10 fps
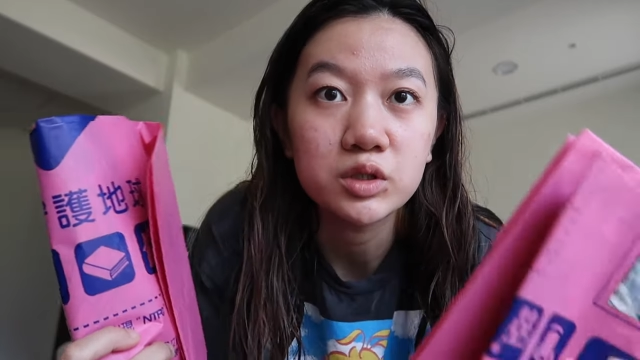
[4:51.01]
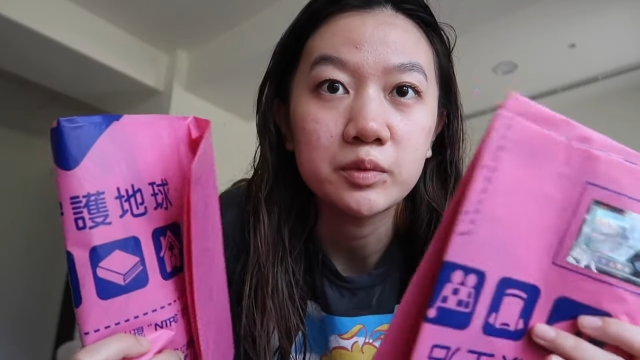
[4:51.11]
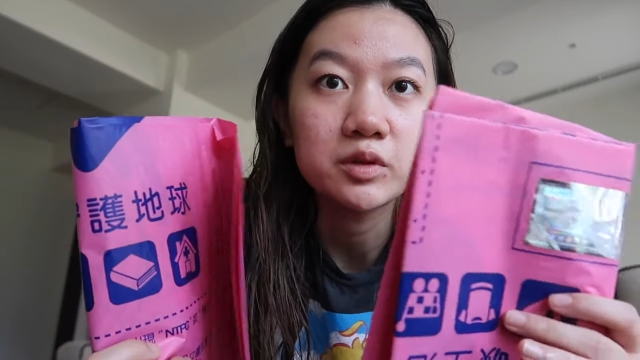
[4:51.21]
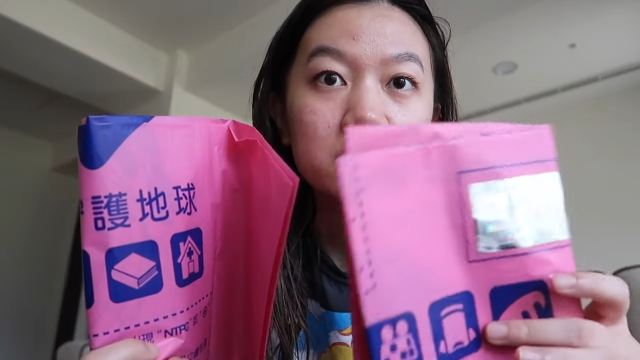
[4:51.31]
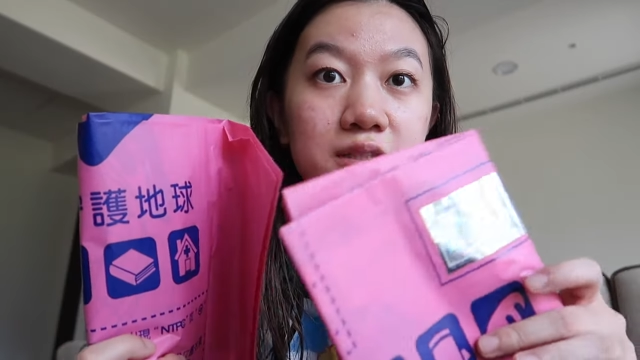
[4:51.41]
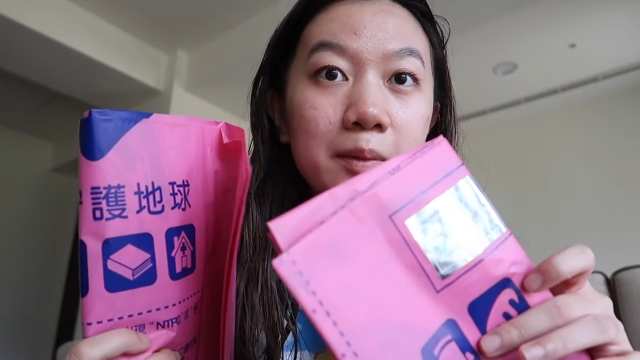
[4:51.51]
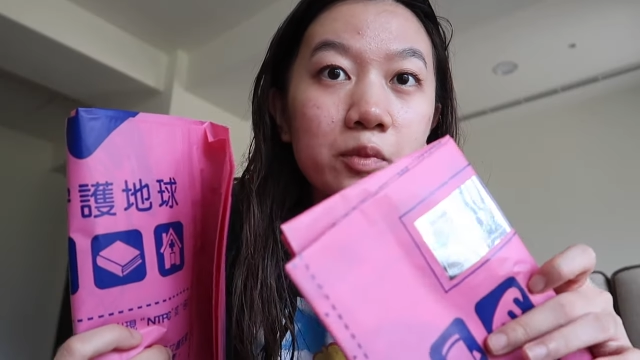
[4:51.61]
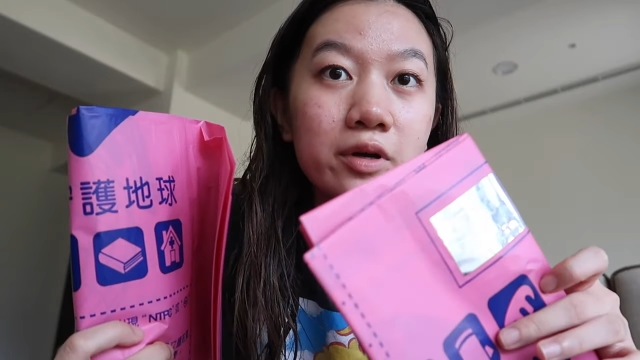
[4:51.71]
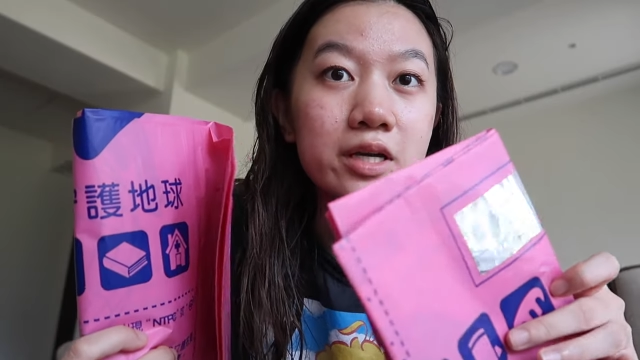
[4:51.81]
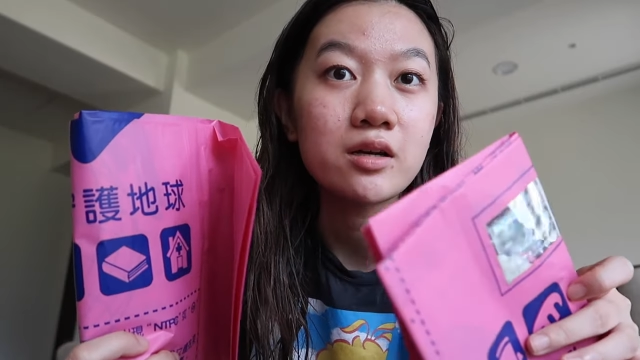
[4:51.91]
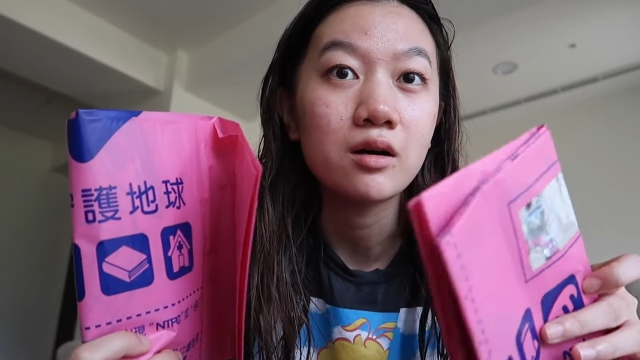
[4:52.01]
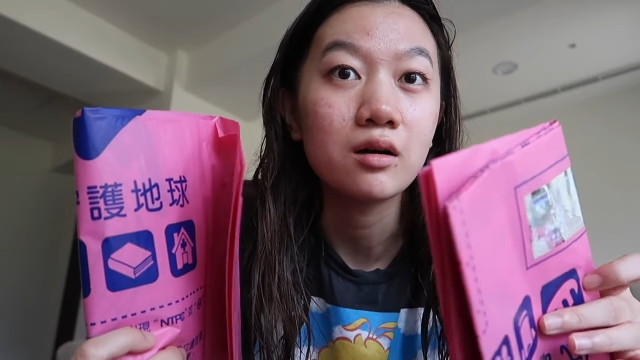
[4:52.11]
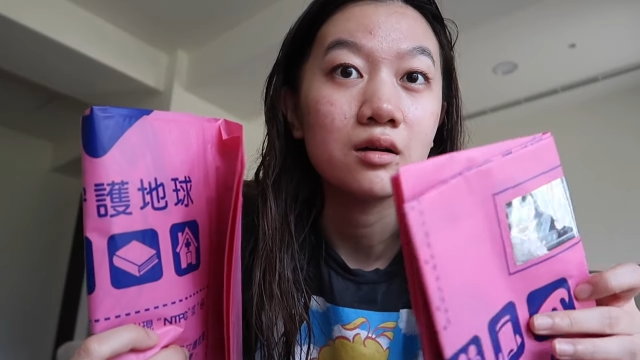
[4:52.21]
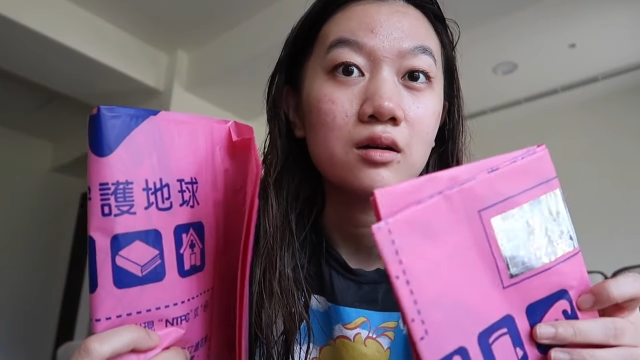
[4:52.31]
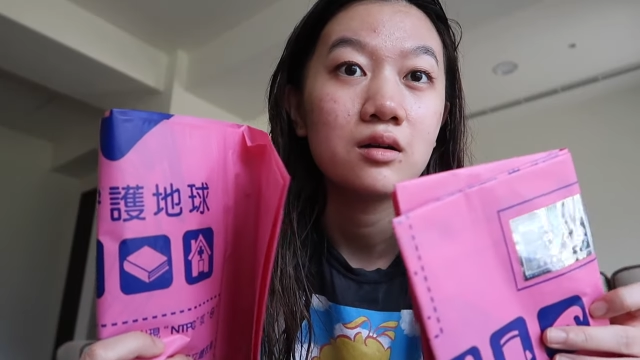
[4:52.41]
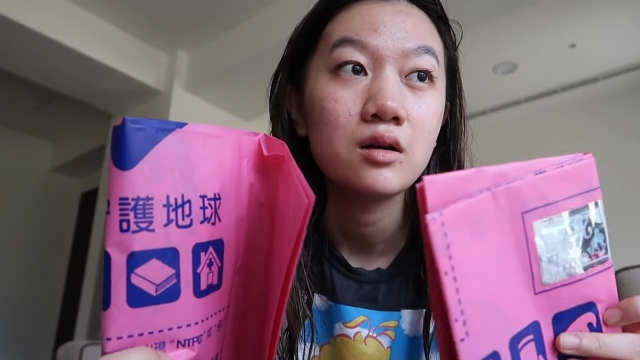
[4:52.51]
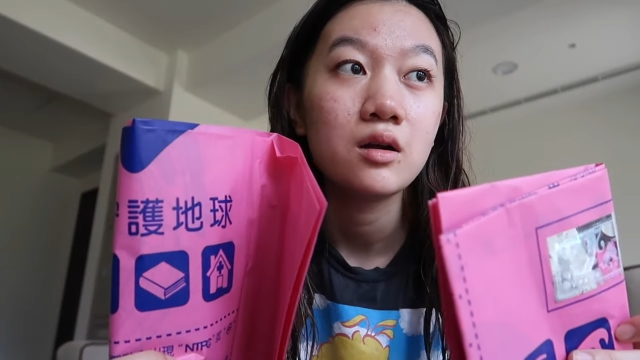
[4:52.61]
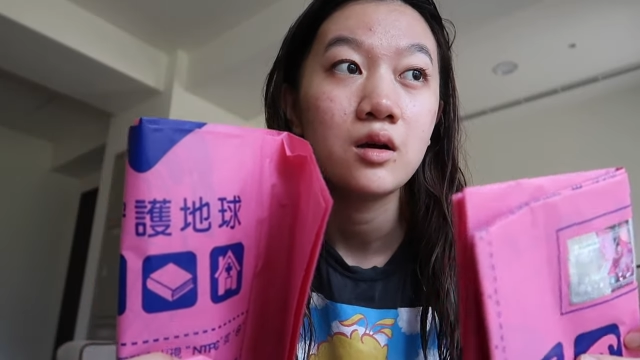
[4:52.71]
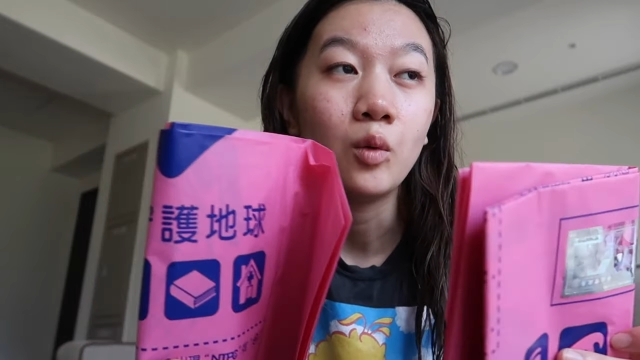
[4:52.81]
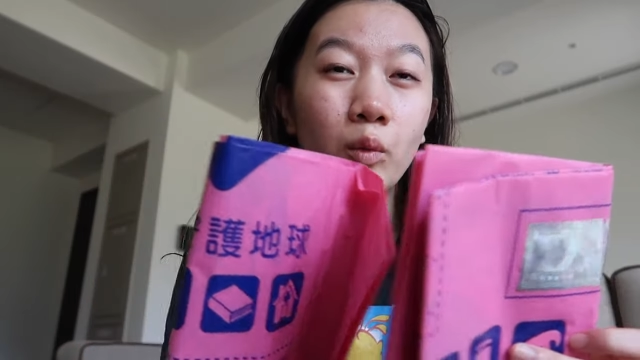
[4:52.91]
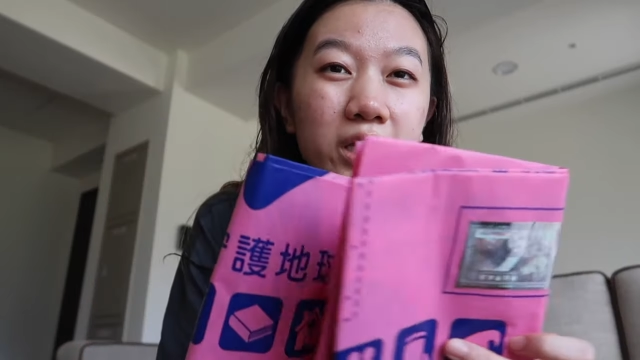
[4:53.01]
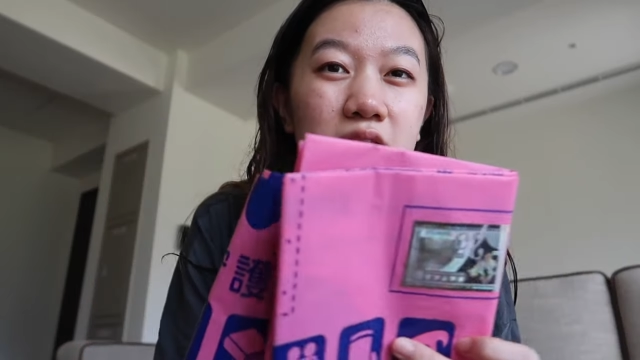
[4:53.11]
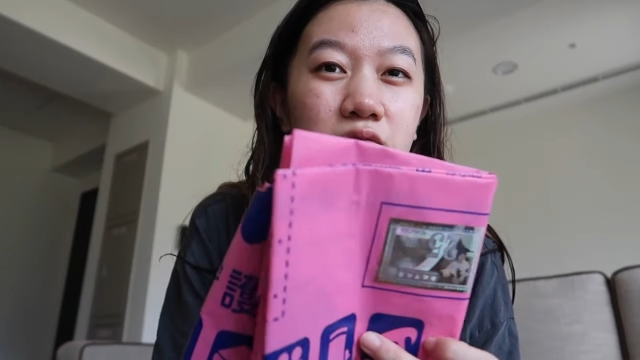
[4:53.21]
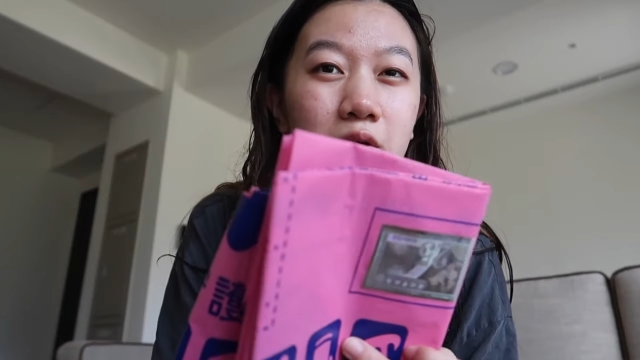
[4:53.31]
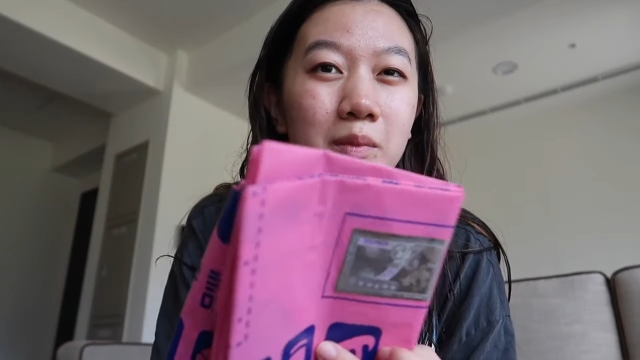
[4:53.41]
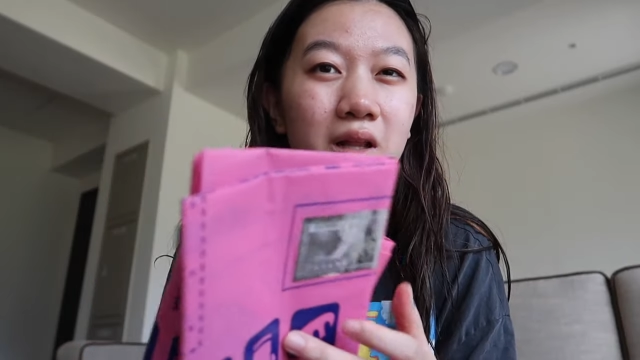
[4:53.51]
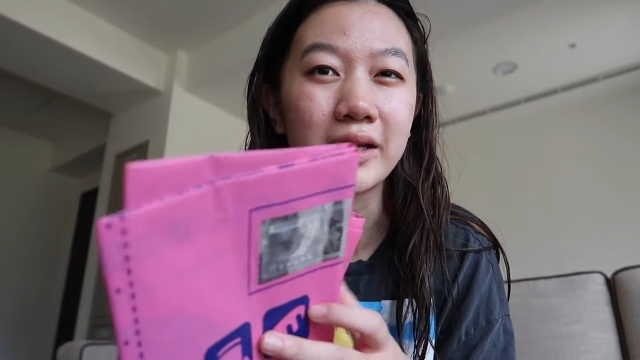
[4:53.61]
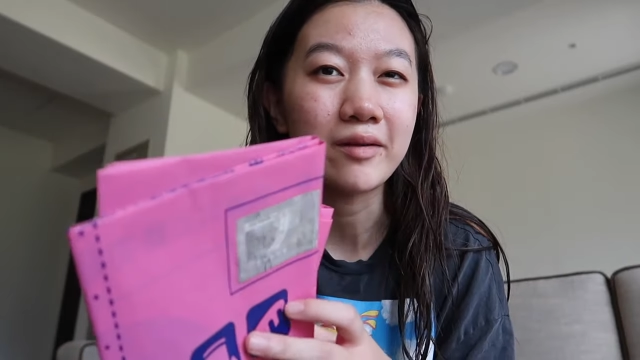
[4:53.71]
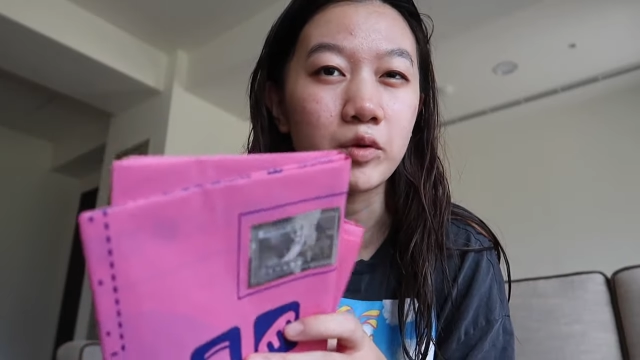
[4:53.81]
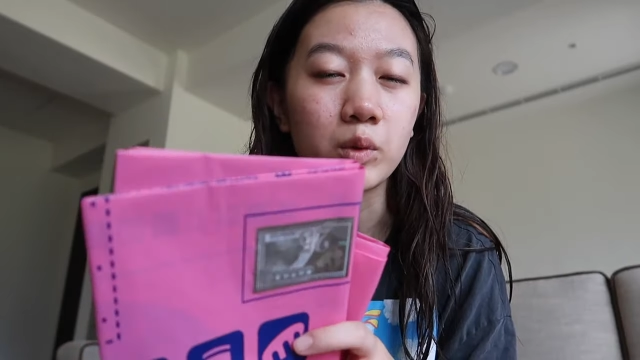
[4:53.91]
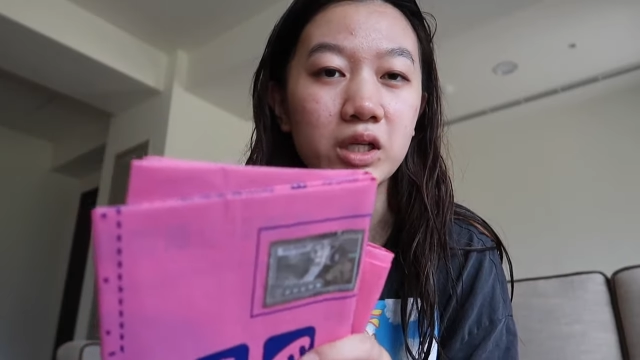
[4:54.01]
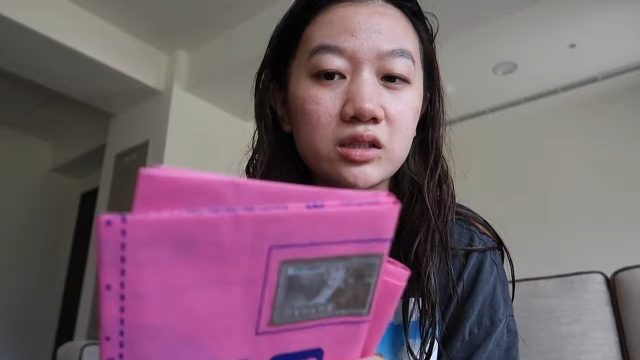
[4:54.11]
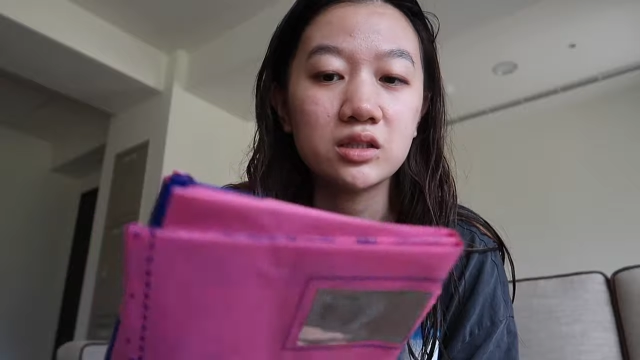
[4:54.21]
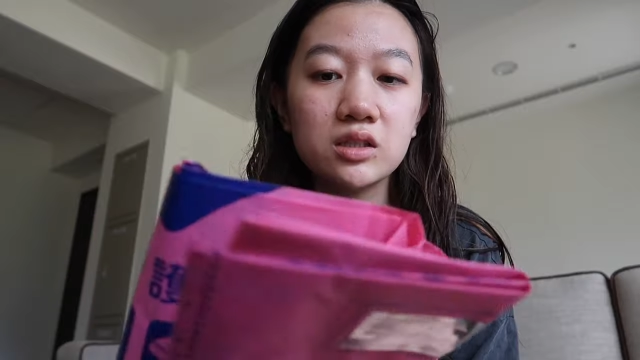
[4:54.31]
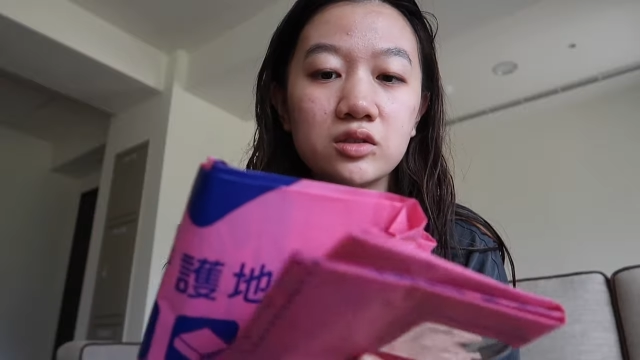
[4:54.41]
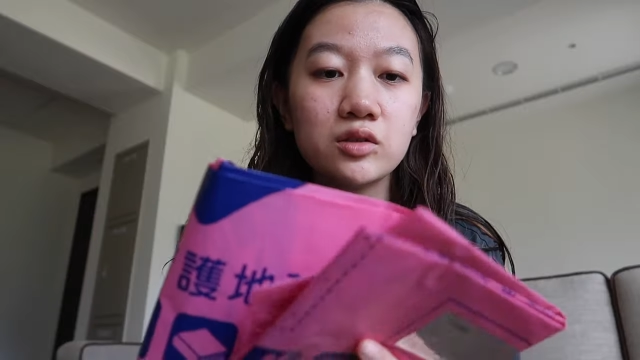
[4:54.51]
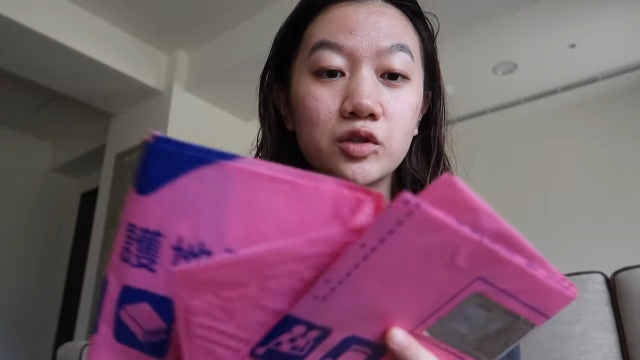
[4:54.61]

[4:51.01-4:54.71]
we're supposed to separate our waste from like everyone else's,